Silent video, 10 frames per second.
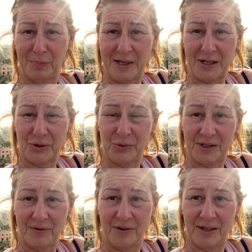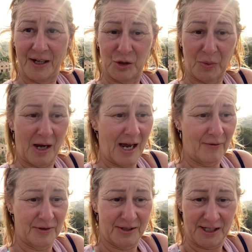beetles, different things, but I
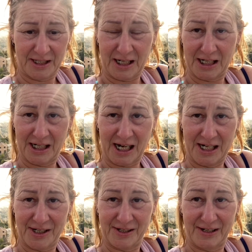haven't seen any cicadas